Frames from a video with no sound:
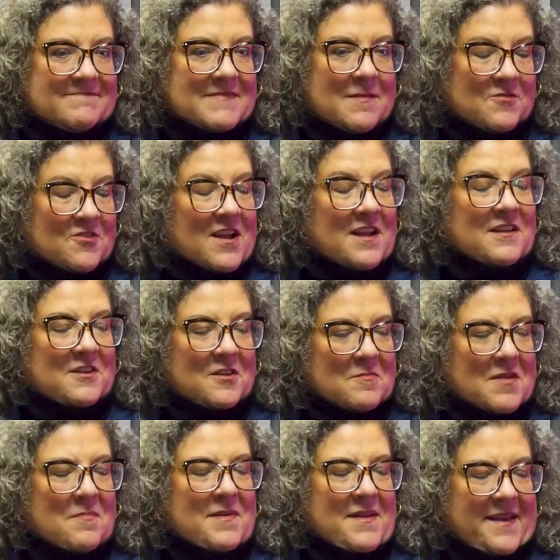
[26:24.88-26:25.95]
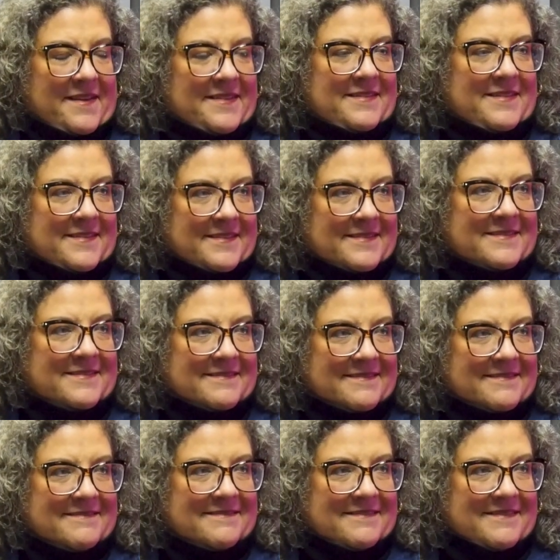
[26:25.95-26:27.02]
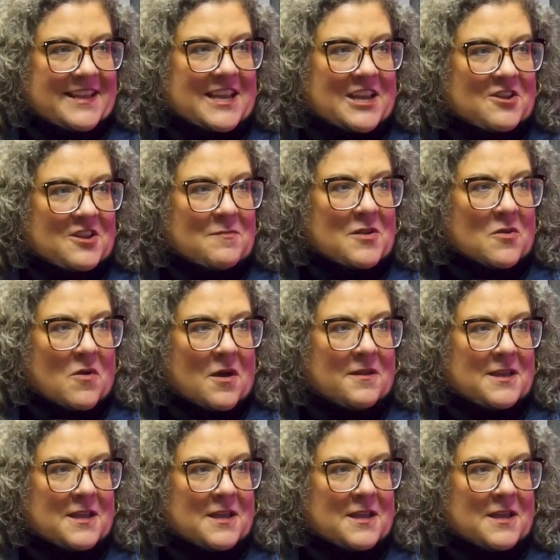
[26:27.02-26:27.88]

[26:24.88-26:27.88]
I'm trying to do my best. I think it took me a while to